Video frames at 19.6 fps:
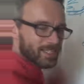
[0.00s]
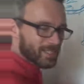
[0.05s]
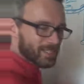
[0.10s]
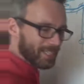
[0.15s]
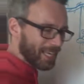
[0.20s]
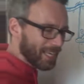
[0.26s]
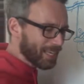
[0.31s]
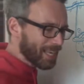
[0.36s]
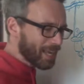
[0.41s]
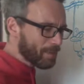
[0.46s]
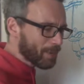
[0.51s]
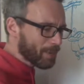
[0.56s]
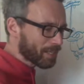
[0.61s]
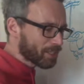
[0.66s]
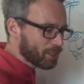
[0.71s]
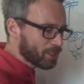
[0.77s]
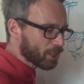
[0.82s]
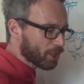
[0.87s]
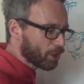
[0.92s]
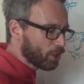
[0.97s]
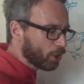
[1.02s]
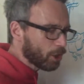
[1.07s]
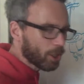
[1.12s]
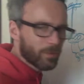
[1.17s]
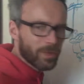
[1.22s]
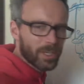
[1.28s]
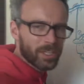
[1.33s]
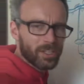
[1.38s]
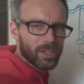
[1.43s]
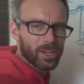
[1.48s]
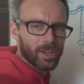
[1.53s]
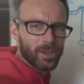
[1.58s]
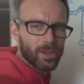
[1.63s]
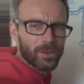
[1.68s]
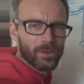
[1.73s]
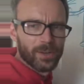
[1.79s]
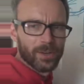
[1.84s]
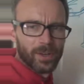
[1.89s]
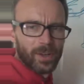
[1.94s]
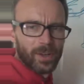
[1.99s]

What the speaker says: Get back to your colouring, you.